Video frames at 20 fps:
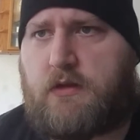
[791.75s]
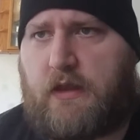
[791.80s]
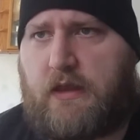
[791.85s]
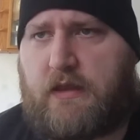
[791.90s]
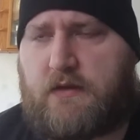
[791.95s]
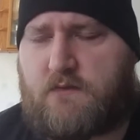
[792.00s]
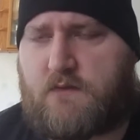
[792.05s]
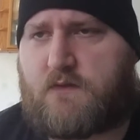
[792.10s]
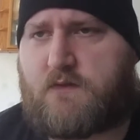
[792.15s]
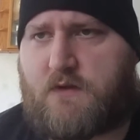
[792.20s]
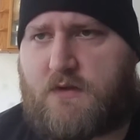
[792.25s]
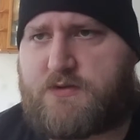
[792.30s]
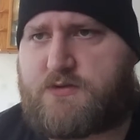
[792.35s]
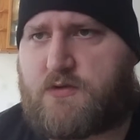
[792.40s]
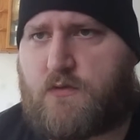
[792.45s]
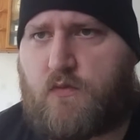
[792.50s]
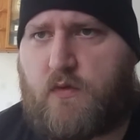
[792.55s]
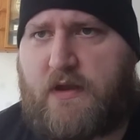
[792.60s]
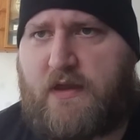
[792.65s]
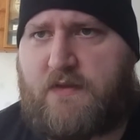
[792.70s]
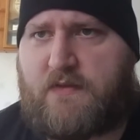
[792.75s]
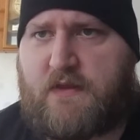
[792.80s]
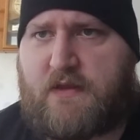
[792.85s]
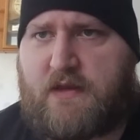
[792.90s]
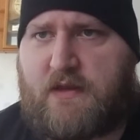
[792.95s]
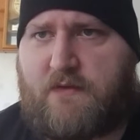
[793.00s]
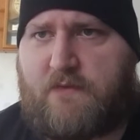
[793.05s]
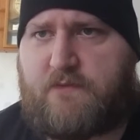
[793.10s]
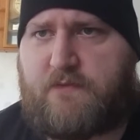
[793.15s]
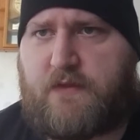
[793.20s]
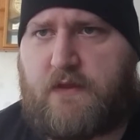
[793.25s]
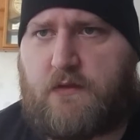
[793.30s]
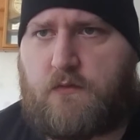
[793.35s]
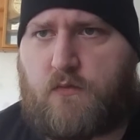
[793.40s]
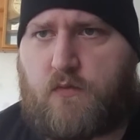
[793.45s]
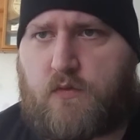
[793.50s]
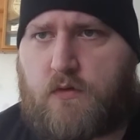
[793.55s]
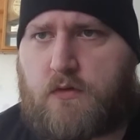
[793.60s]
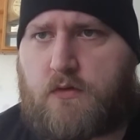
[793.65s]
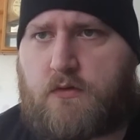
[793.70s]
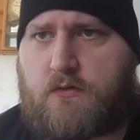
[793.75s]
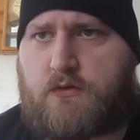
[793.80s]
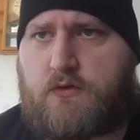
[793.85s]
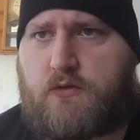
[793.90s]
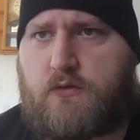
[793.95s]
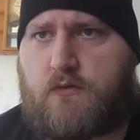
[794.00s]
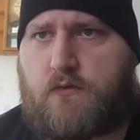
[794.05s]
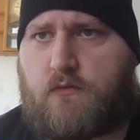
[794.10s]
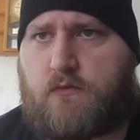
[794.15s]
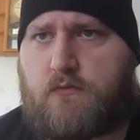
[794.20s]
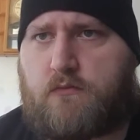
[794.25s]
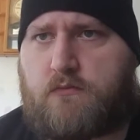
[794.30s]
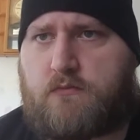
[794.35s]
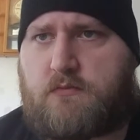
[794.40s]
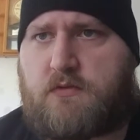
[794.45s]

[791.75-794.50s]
in such a way that if they were to